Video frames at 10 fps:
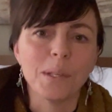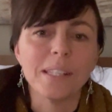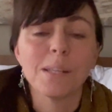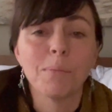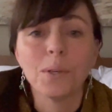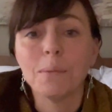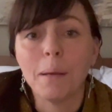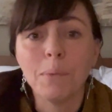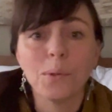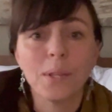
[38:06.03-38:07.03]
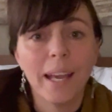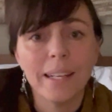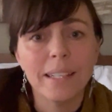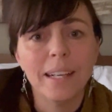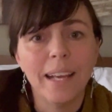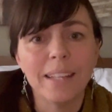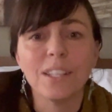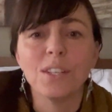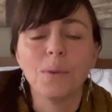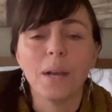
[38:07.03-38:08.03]
It's supported by both Canada and
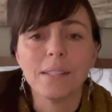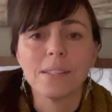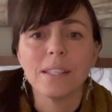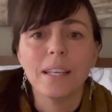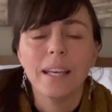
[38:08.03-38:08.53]
the US,